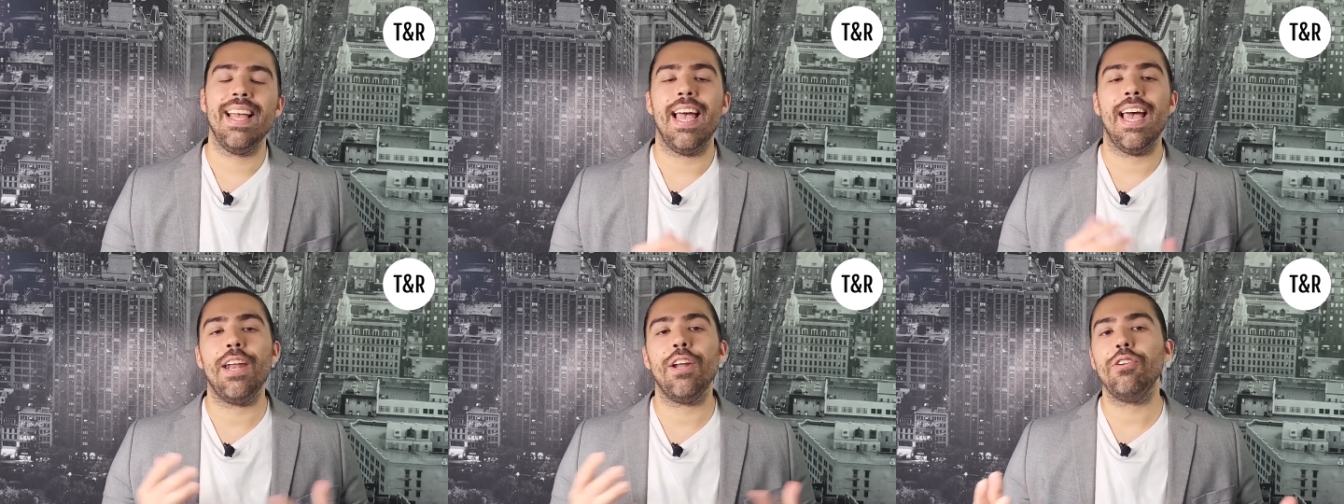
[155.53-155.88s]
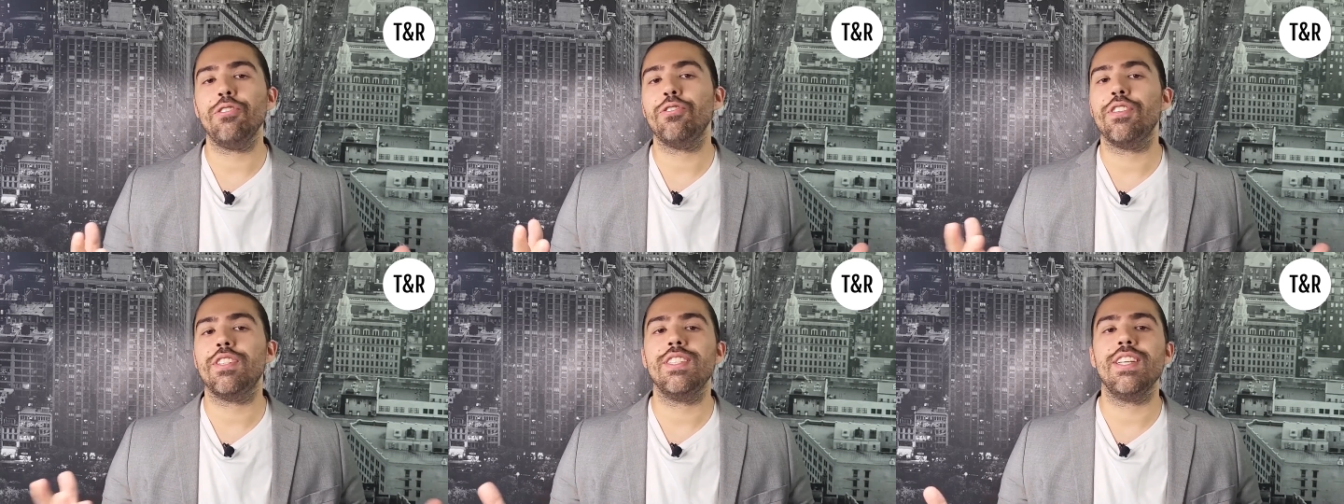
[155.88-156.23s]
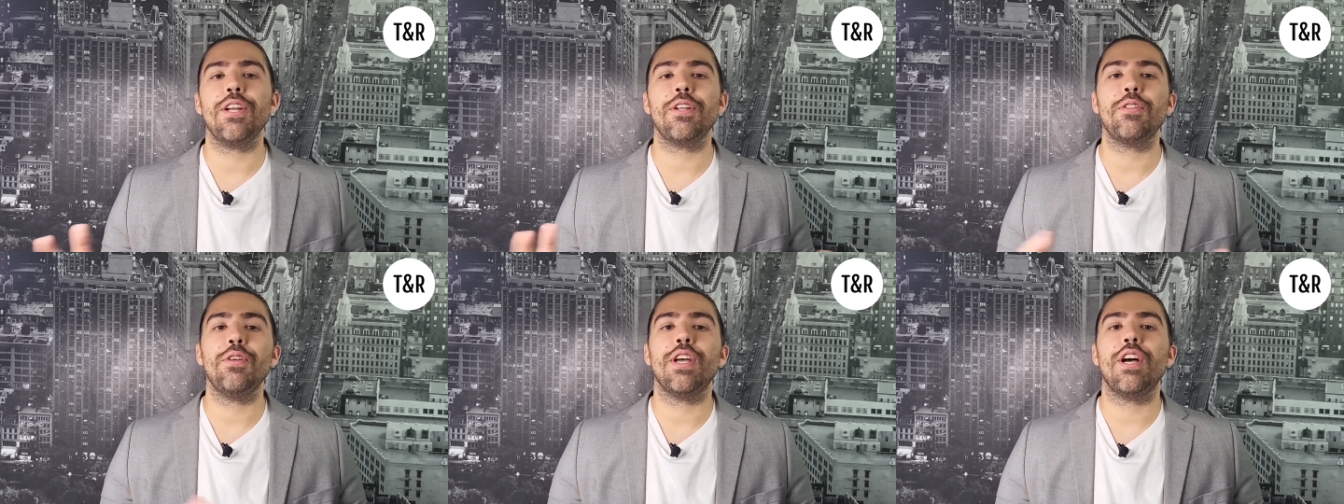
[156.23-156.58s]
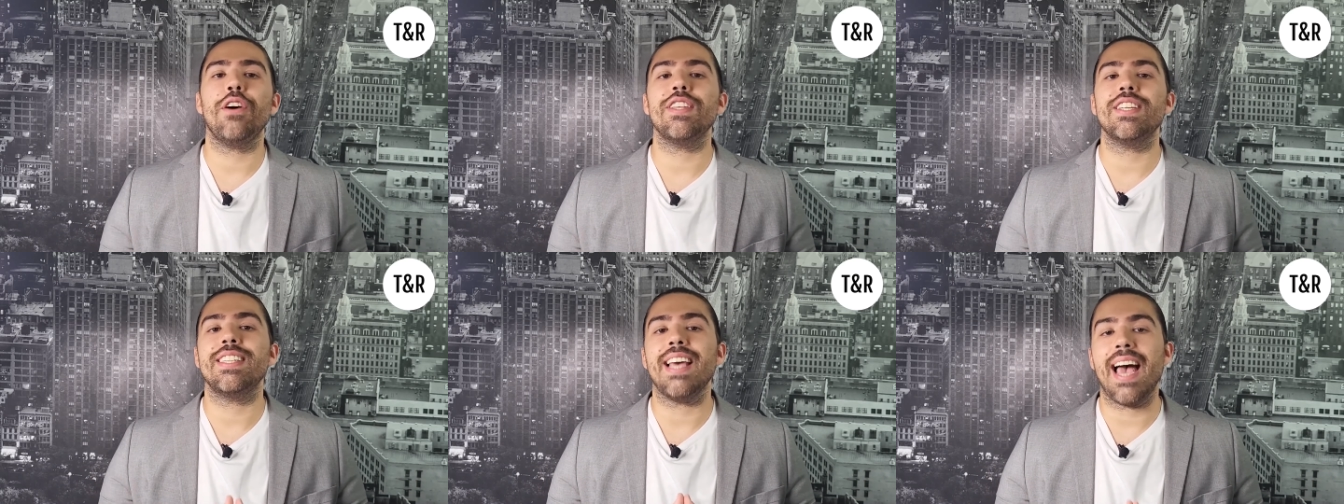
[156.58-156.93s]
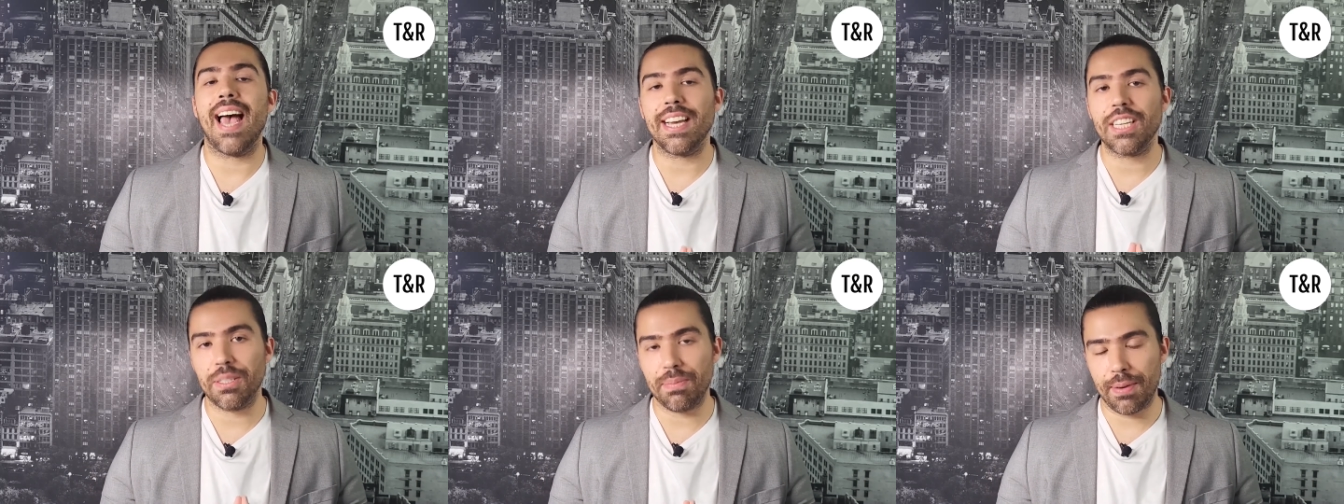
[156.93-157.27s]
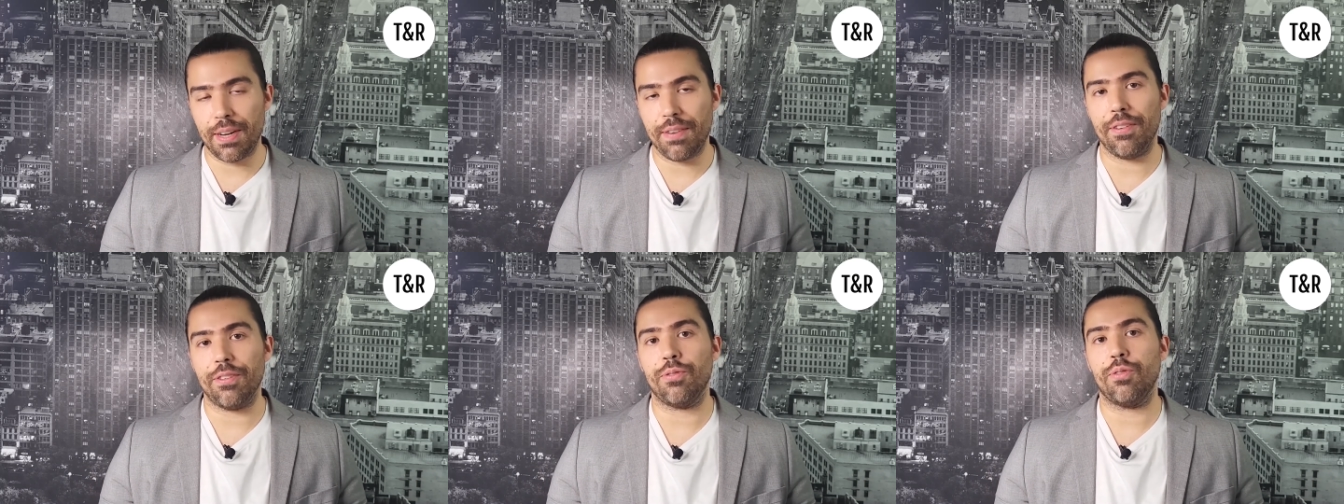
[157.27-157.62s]
And also, that's not including all the tax
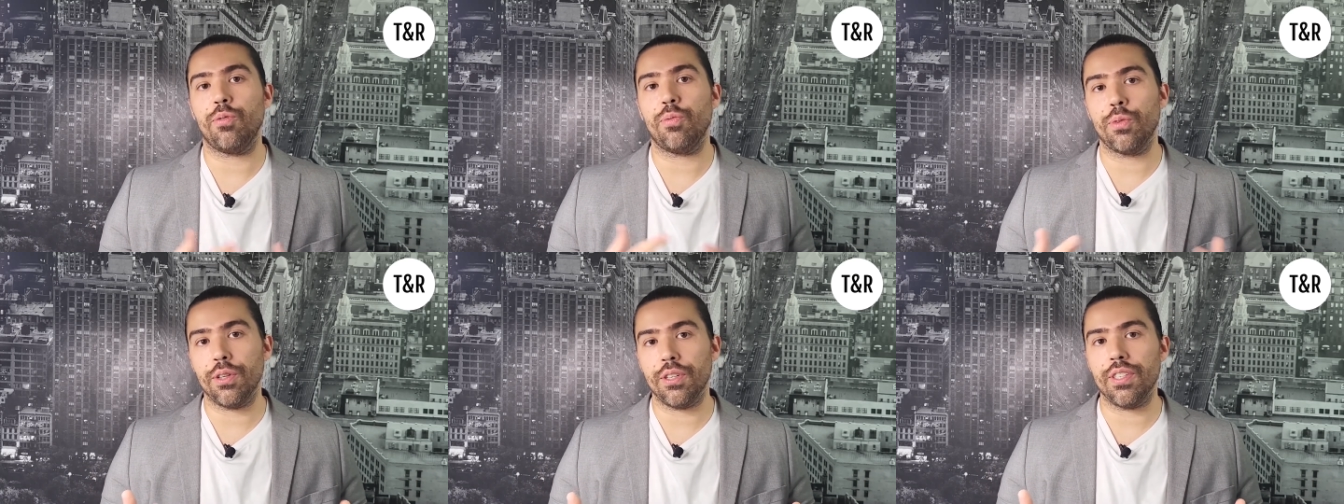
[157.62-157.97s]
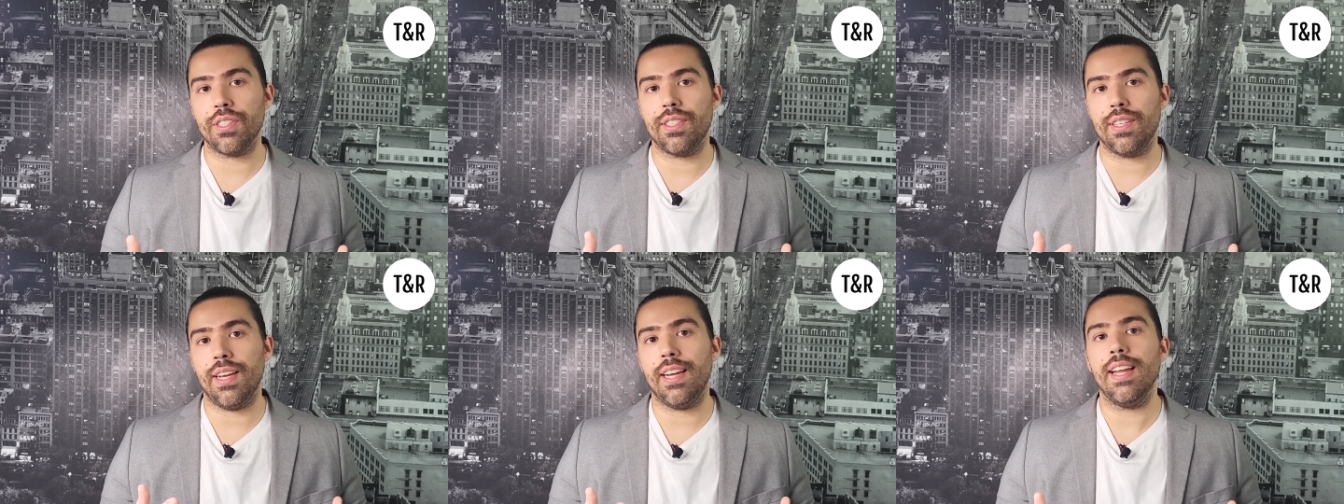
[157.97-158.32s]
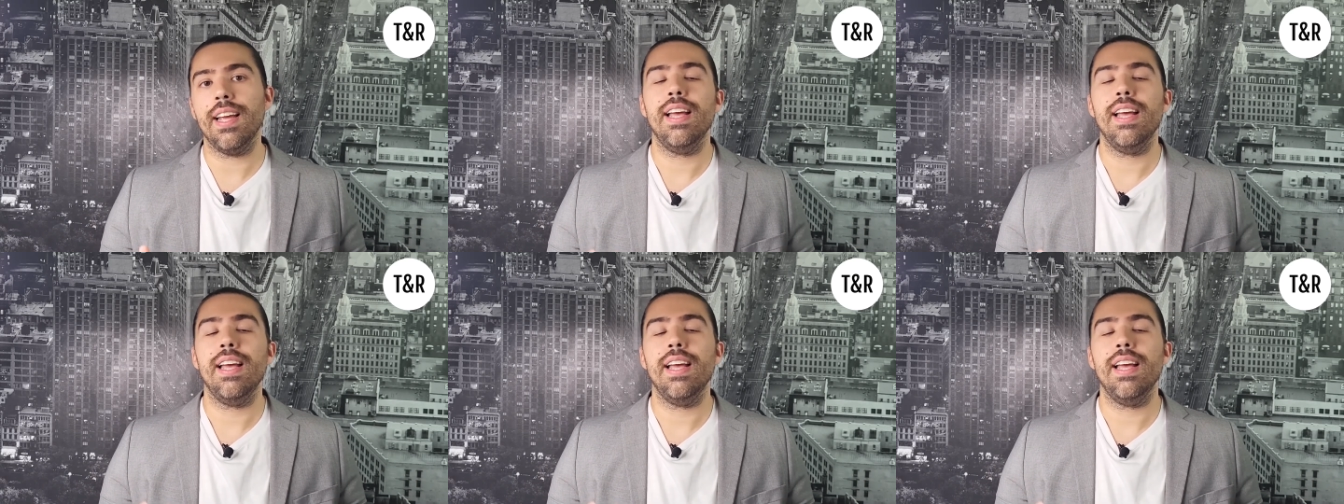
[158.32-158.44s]
benefits with real estate.